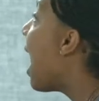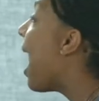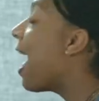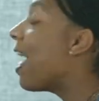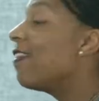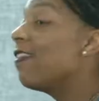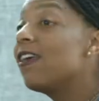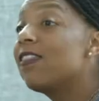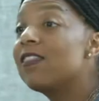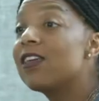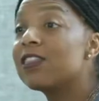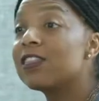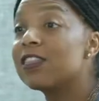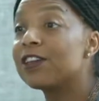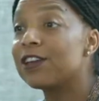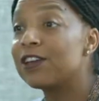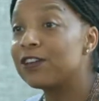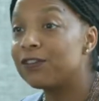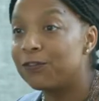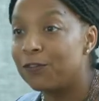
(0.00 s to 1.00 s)
And then the
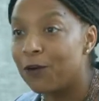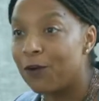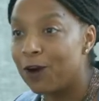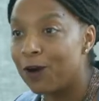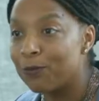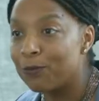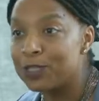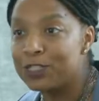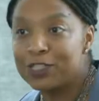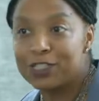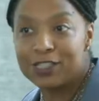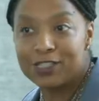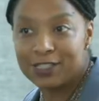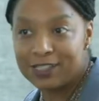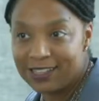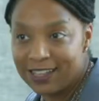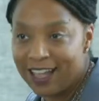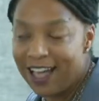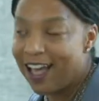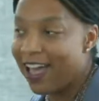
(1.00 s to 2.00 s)
third form, which is,
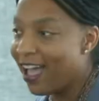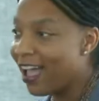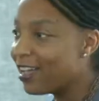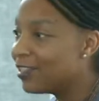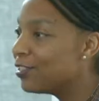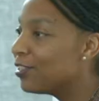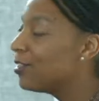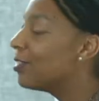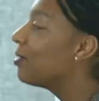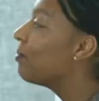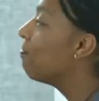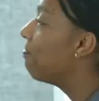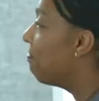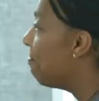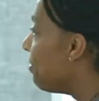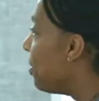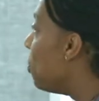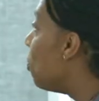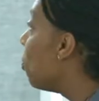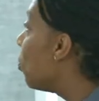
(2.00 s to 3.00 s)
as
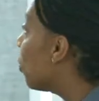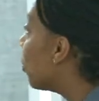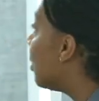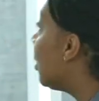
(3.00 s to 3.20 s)
you will